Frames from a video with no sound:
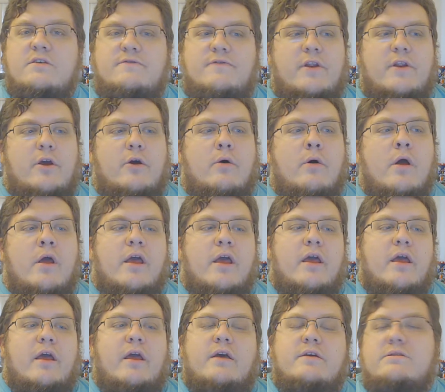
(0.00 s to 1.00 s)
video
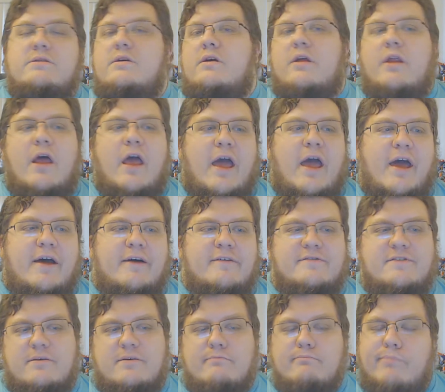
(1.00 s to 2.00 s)
isn't going to have
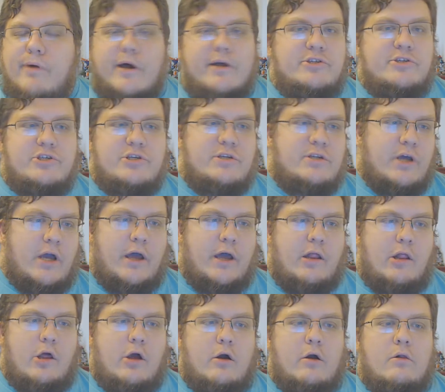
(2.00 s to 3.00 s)
some punchy
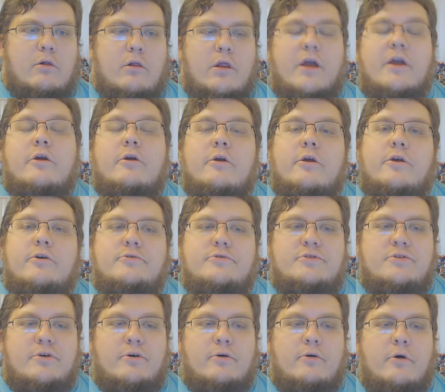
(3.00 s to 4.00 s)
dialogue like you're
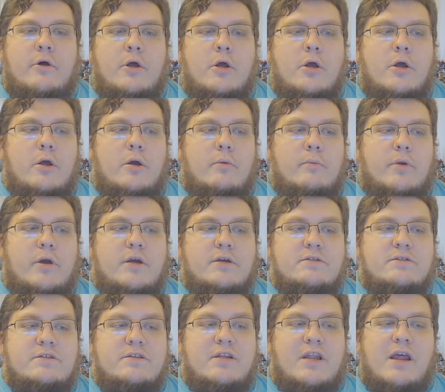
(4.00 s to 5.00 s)
used to,
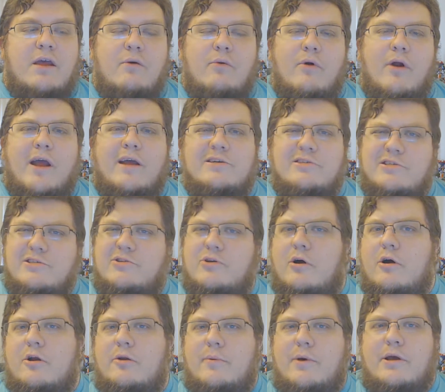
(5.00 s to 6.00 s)
because today we're actually
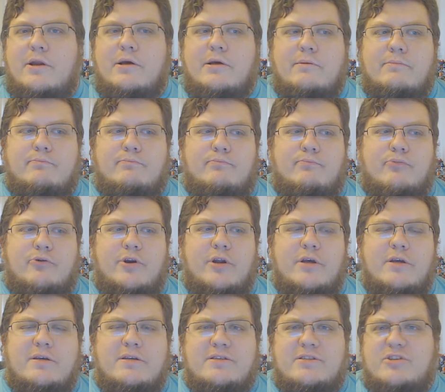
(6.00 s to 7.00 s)
talking about a
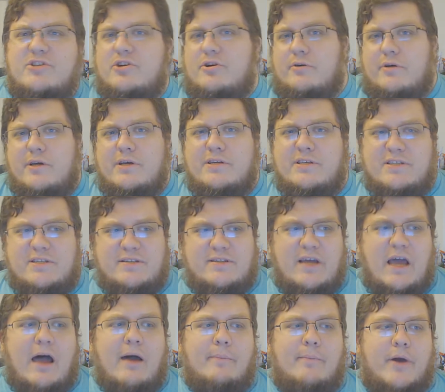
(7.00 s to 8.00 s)
pretty serious
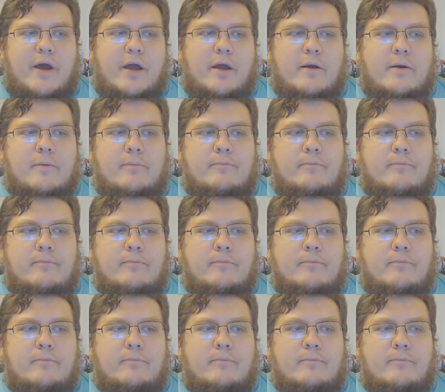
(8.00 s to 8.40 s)
topic.